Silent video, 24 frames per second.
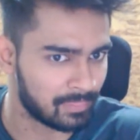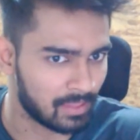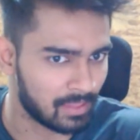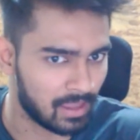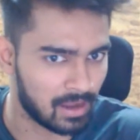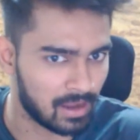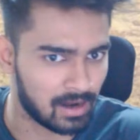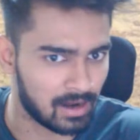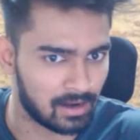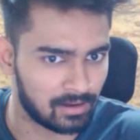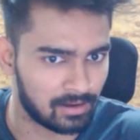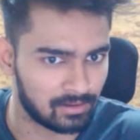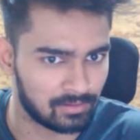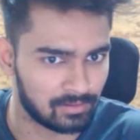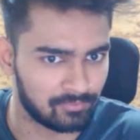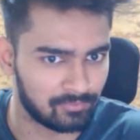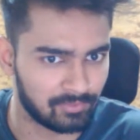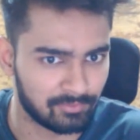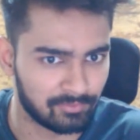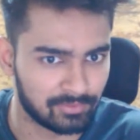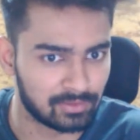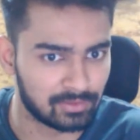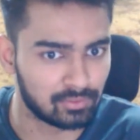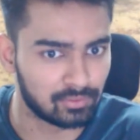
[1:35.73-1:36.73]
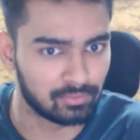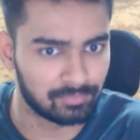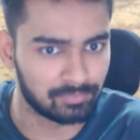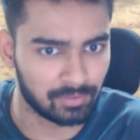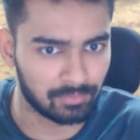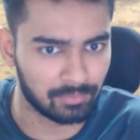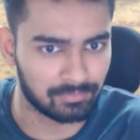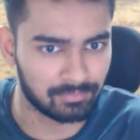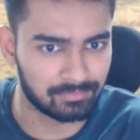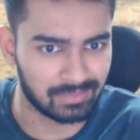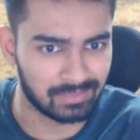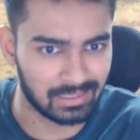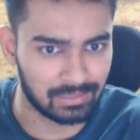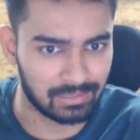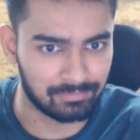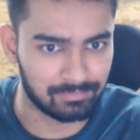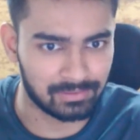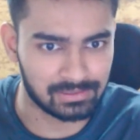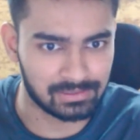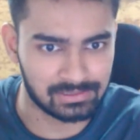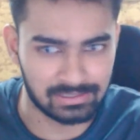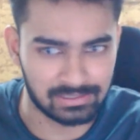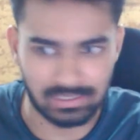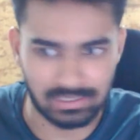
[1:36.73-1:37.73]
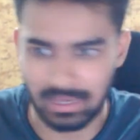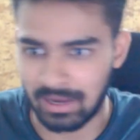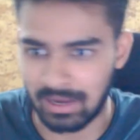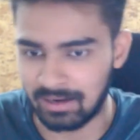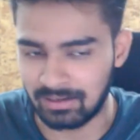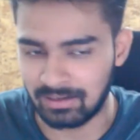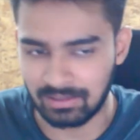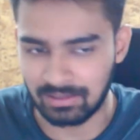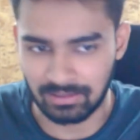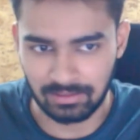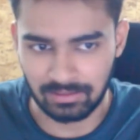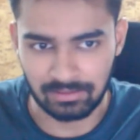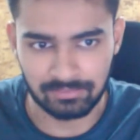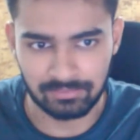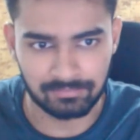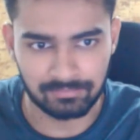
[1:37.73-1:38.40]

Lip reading: and we will do problem A, B, C, and D.